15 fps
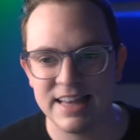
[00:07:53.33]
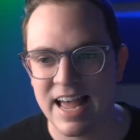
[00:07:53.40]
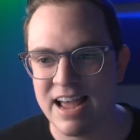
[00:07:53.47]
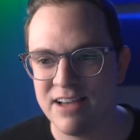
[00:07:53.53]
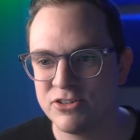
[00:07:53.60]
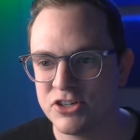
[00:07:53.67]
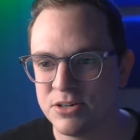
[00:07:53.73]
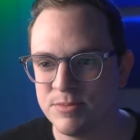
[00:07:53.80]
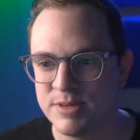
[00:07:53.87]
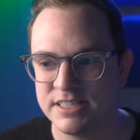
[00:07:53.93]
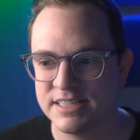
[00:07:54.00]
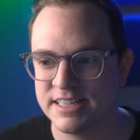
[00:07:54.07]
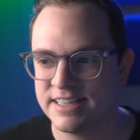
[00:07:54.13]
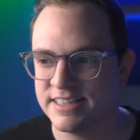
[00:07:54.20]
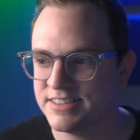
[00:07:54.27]
live streaming
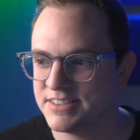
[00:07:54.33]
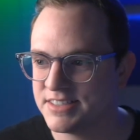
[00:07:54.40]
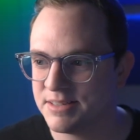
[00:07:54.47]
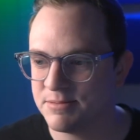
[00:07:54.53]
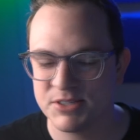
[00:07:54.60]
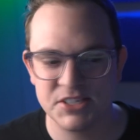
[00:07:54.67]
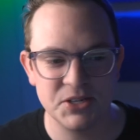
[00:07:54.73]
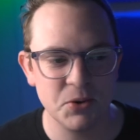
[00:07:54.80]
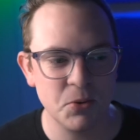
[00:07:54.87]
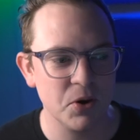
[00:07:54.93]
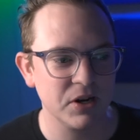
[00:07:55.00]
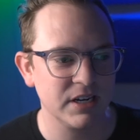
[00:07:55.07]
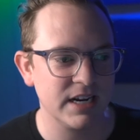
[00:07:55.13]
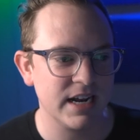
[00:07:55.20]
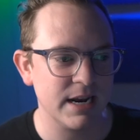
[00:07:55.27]
skills, I'm still
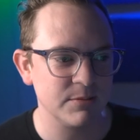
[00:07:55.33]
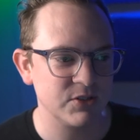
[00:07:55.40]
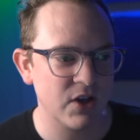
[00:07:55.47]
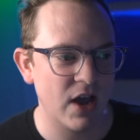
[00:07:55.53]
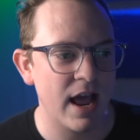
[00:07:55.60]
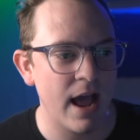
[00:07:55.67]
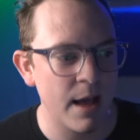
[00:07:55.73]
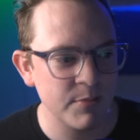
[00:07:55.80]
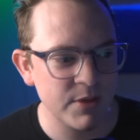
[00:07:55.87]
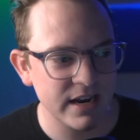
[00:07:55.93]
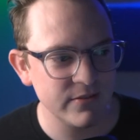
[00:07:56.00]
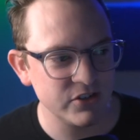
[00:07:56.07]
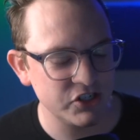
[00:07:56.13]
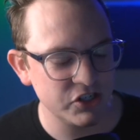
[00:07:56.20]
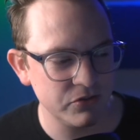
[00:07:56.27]
working on them. So I'm
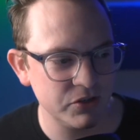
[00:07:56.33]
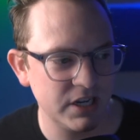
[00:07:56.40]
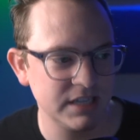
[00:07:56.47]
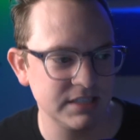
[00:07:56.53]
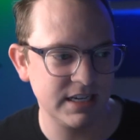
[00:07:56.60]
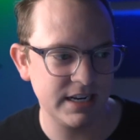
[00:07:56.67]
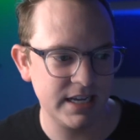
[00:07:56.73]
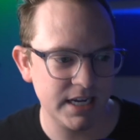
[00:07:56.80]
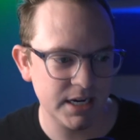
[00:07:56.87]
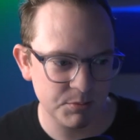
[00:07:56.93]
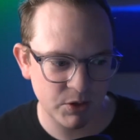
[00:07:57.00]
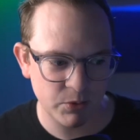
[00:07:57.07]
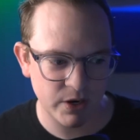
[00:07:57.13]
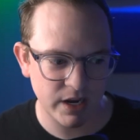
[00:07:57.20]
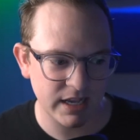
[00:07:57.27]
not even sure if you guys could hear
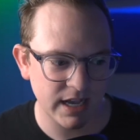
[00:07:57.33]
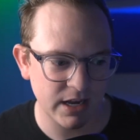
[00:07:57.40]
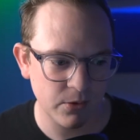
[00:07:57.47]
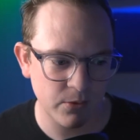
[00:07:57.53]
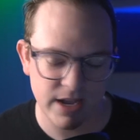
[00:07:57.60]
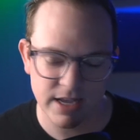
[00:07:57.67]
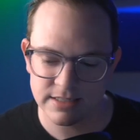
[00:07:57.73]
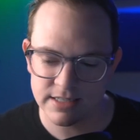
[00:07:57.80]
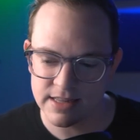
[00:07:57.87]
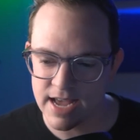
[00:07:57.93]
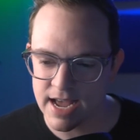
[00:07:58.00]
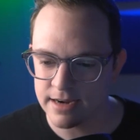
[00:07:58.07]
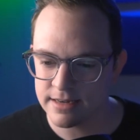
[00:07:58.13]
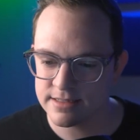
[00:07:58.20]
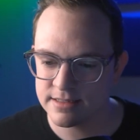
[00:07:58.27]
me when I cut away to
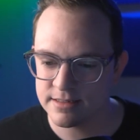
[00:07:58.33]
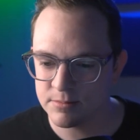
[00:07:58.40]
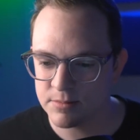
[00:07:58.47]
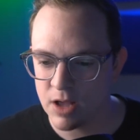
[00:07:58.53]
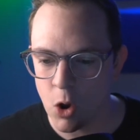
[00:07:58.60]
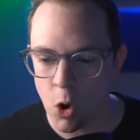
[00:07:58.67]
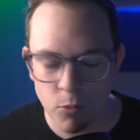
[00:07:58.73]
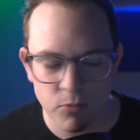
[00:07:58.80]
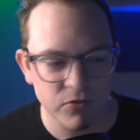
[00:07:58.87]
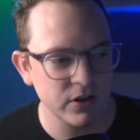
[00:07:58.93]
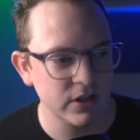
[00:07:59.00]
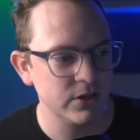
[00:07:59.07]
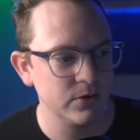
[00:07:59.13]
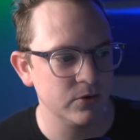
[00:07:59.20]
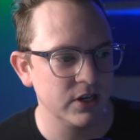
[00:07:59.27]
that.
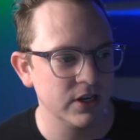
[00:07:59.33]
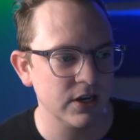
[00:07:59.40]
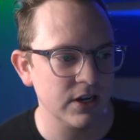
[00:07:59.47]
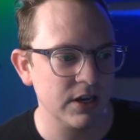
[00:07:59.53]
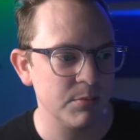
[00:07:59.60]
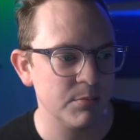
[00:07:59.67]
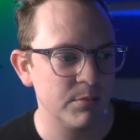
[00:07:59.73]
Hopefully you could,